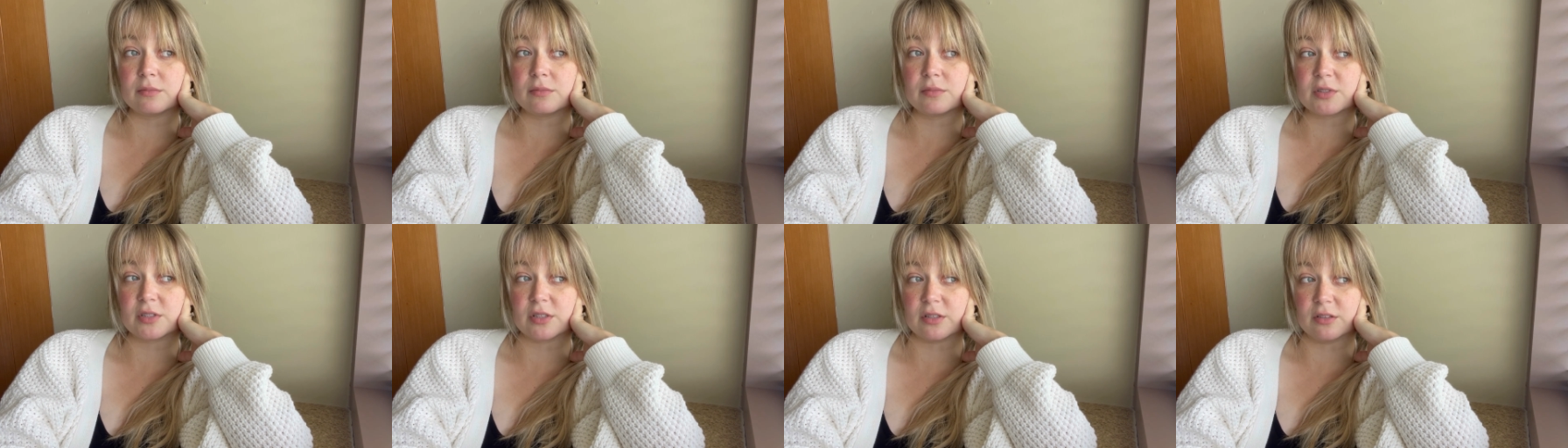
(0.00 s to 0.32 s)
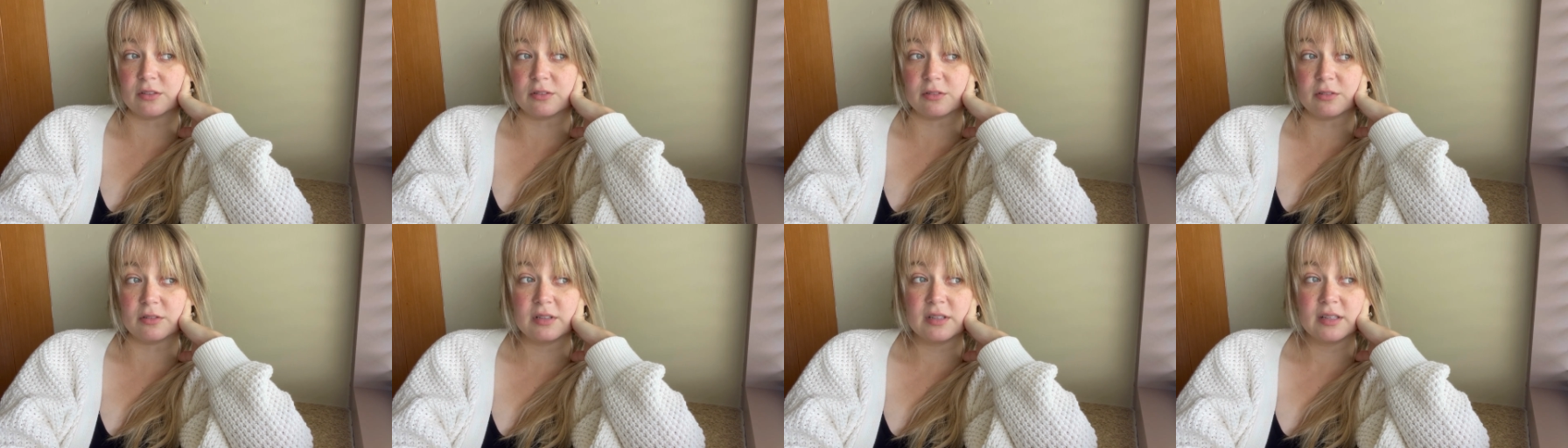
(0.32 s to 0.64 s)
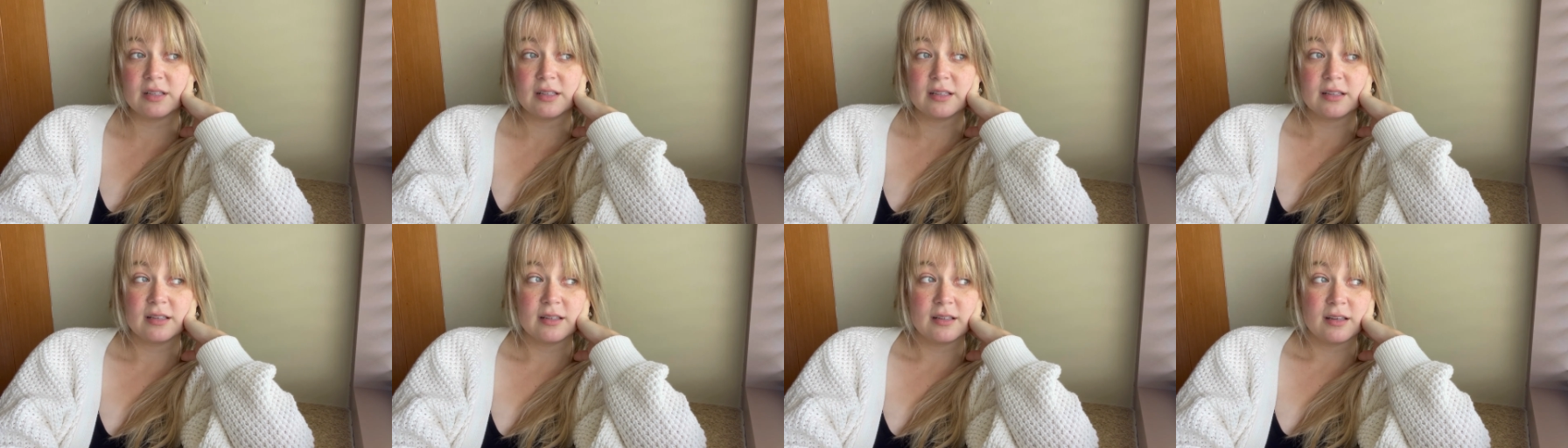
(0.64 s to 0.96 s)
So
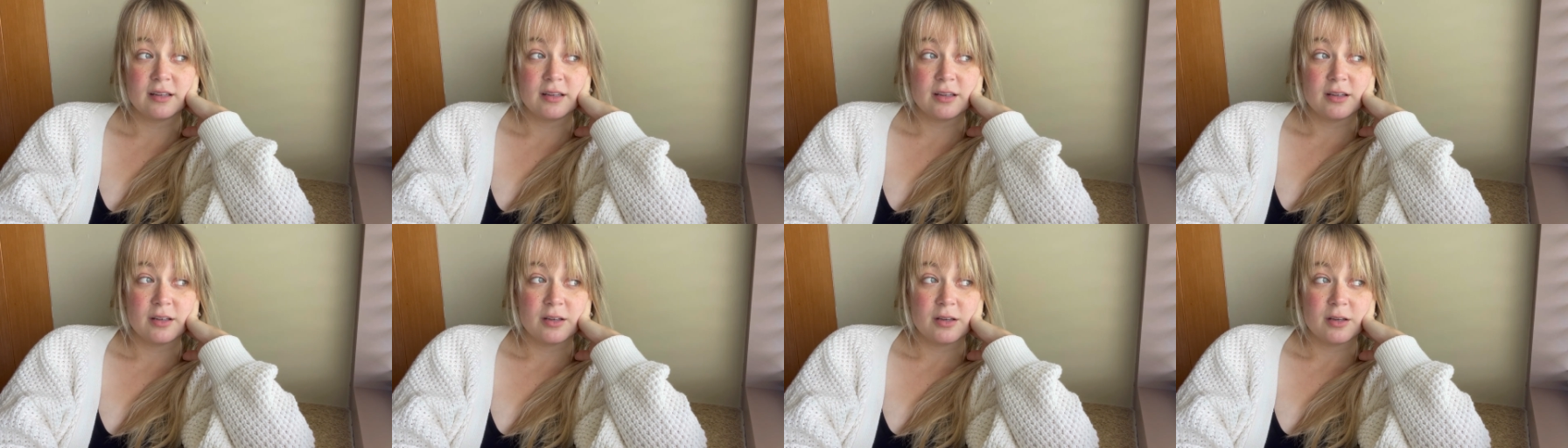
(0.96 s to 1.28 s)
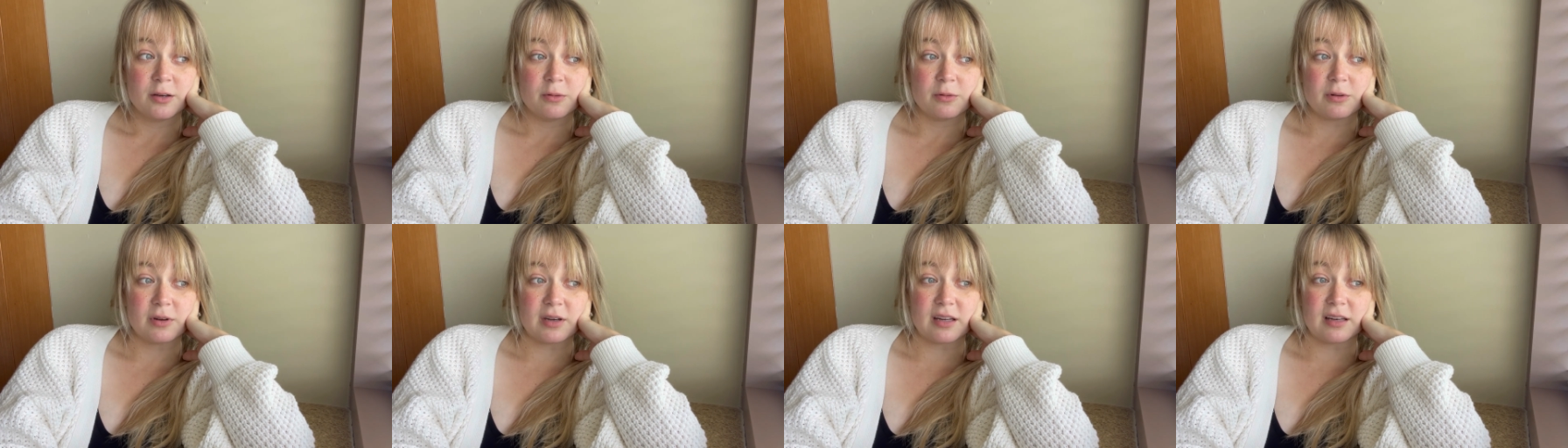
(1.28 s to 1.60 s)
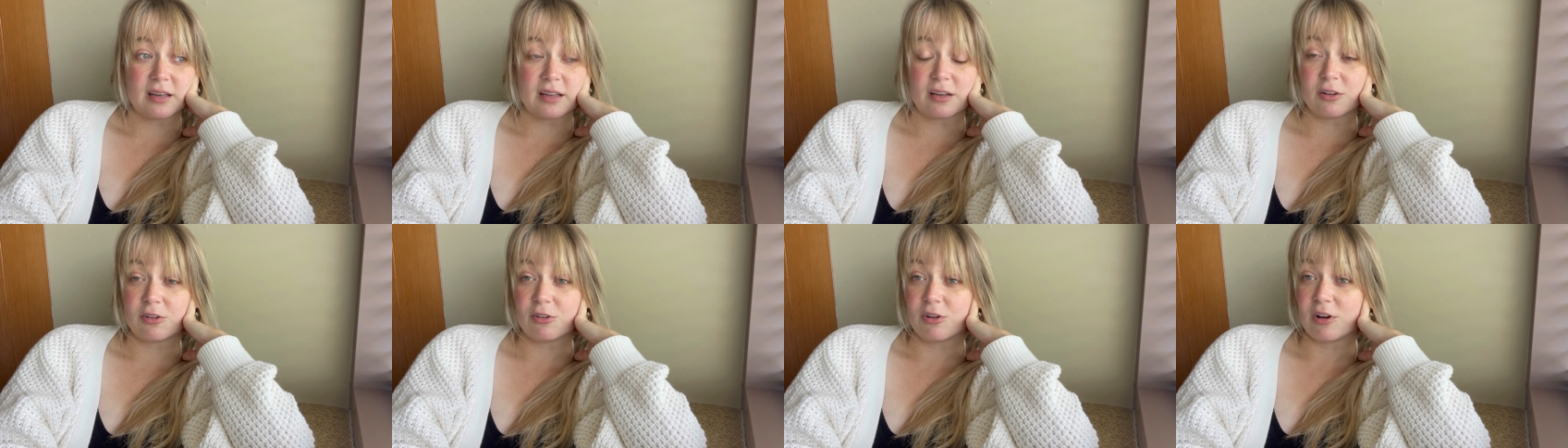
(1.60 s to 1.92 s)
when I
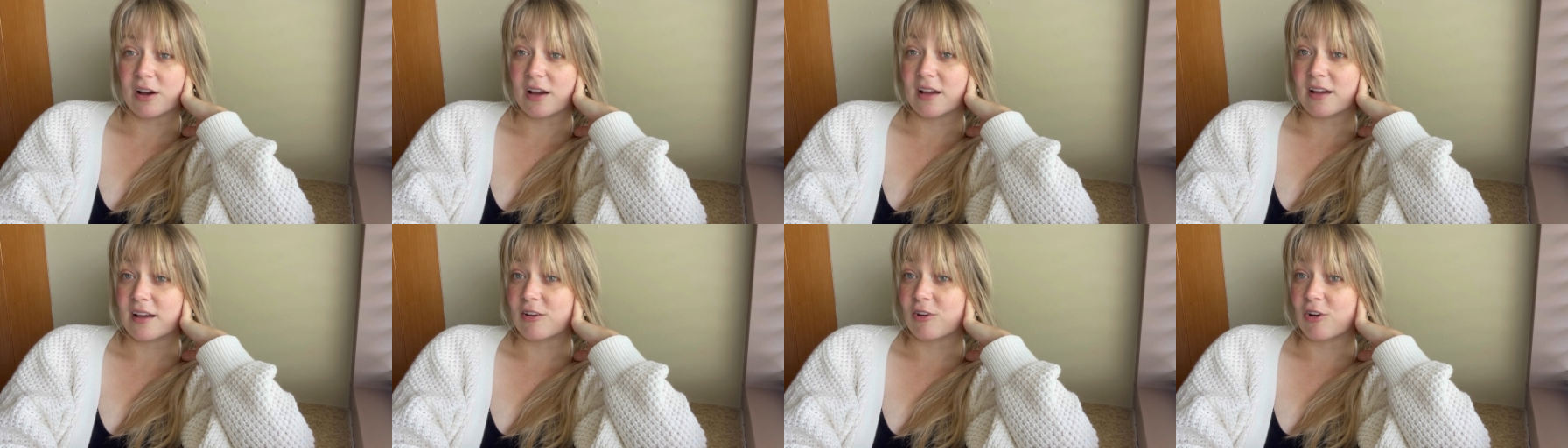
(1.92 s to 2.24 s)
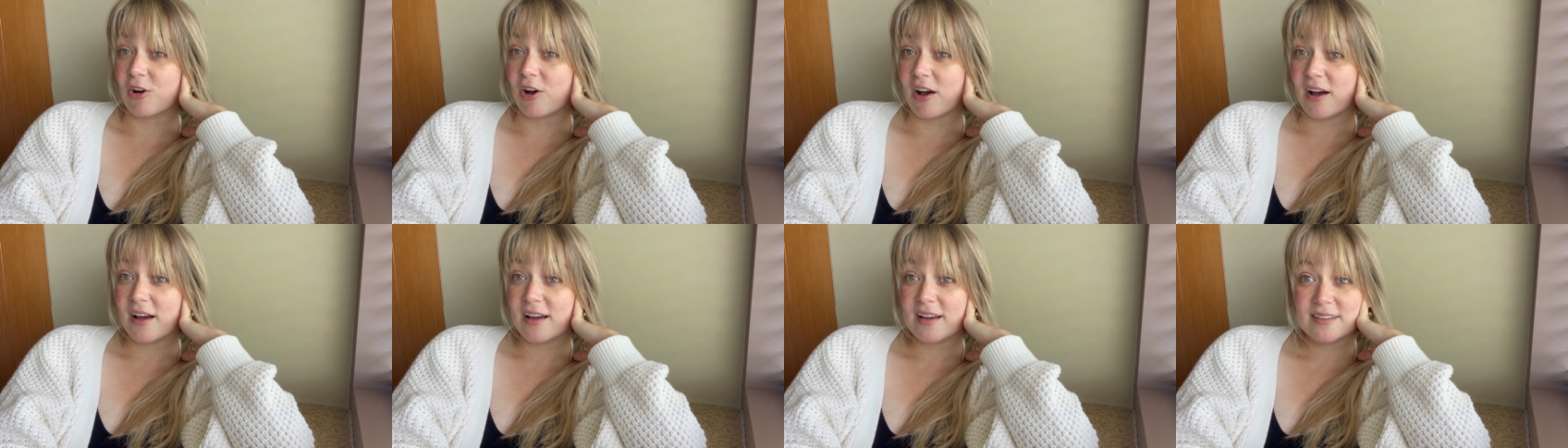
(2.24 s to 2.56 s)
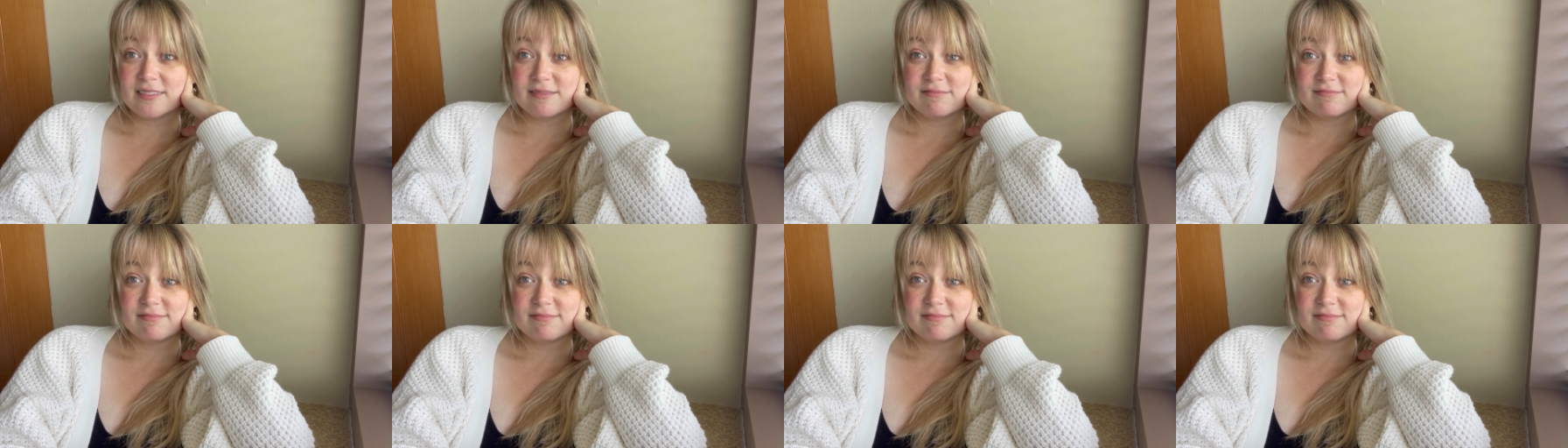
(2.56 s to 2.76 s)
need to cry, I cry.